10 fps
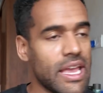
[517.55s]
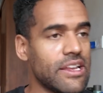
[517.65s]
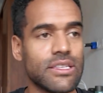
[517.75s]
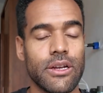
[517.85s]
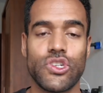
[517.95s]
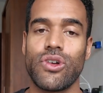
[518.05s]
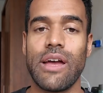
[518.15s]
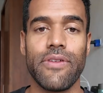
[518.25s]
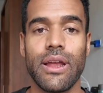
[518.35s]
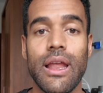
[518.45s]
He just starts
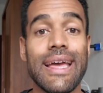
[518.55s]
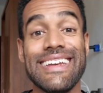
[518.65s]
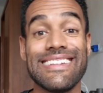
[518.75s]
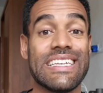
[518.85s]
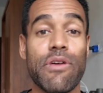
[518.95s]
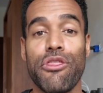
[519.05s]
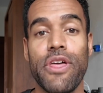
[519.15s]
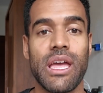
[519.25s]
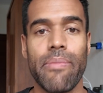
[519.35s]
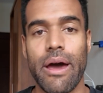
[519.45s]
driving, doesn't even
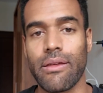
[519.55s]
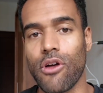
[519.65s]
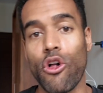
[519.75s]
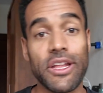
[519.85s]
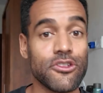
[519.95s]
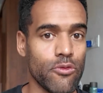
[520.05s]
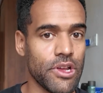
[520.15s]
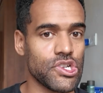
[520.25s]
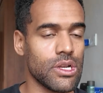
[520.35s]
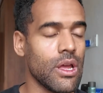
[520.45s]
think about it. It's all
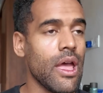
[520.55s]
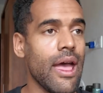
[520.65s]
intuition.